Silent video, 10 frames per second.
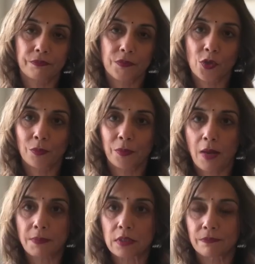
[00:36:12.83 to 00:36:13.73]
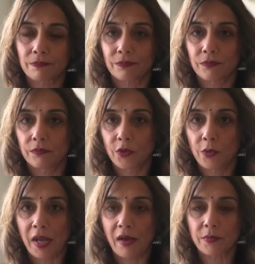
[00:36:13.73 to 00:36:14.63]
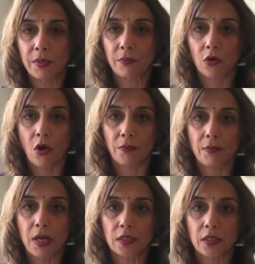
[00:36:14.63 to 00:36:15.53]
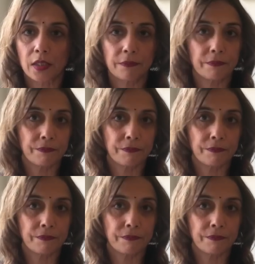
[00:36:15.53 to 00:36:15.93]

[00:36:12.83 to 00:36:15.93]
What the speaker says: So perhaps you may have to be more compromising